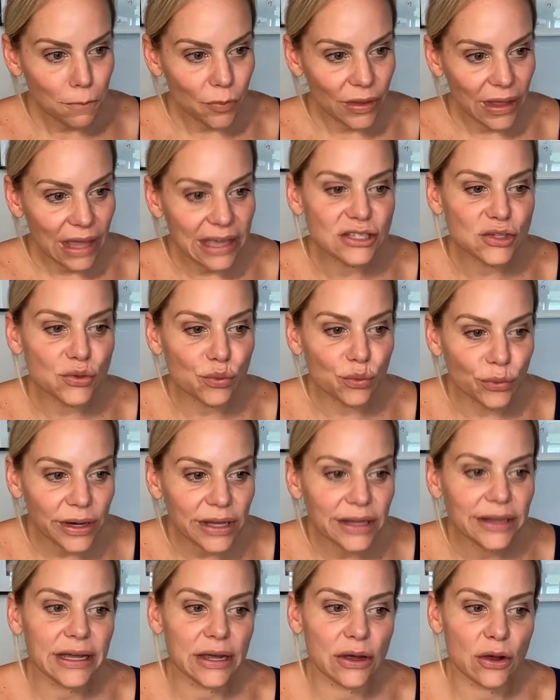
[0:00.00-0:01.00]
It's
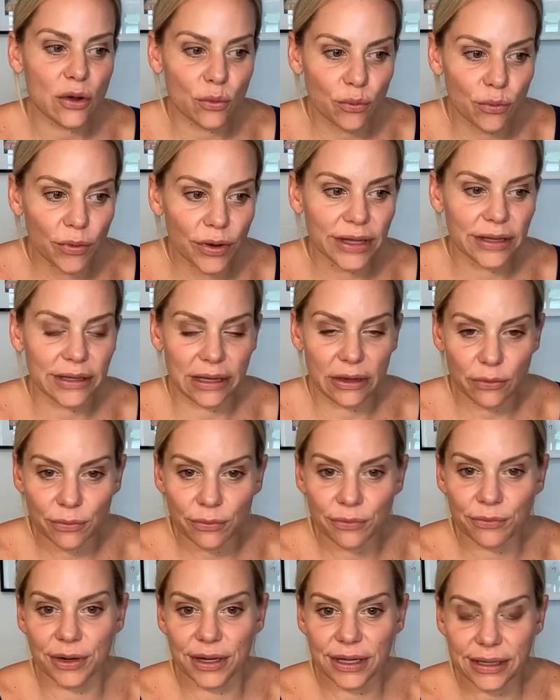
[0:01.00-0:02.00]
really, really,
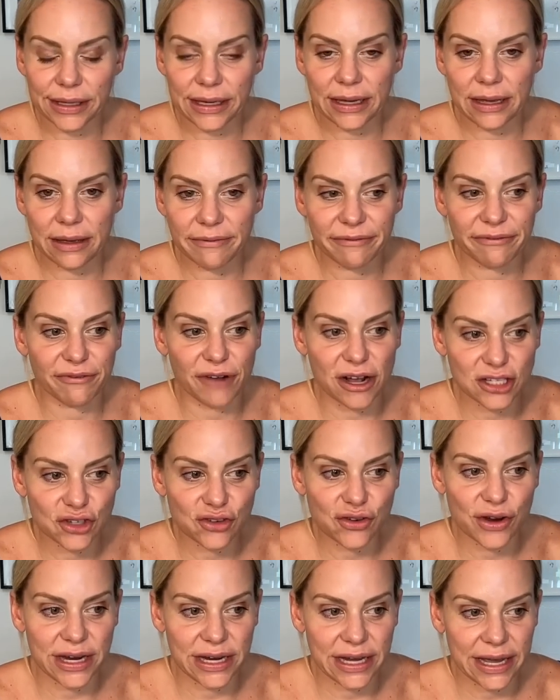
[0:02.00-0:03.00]
really
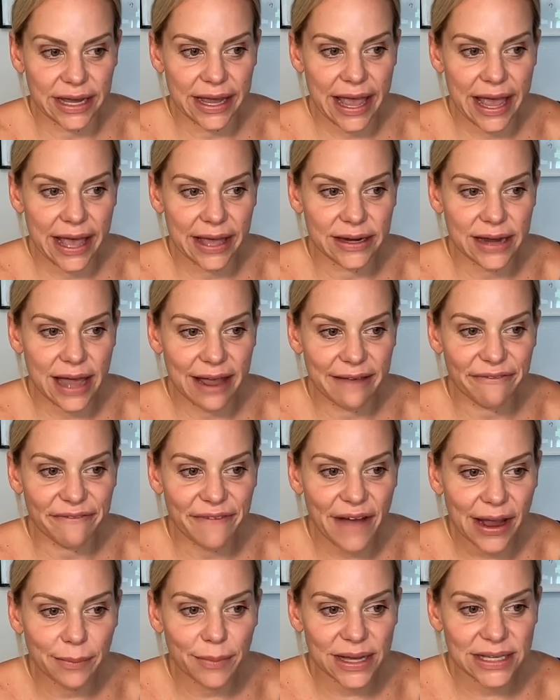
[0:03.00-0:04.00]
frustrating. And I
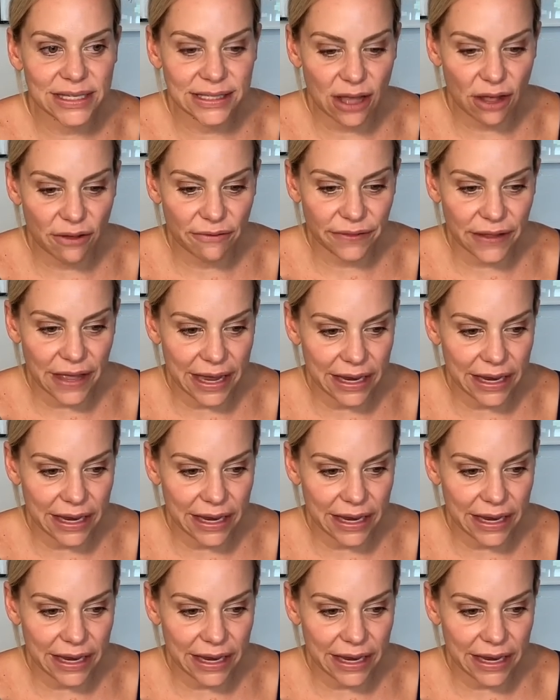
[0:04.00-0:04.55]
find myself